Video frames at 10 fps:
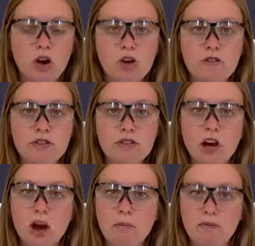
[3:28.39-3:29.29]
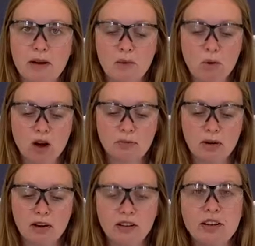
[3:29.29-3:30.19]
over top of my water
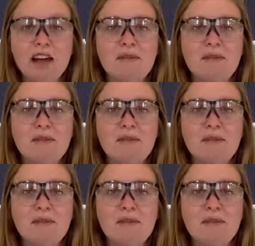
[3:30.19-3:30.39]
bottle.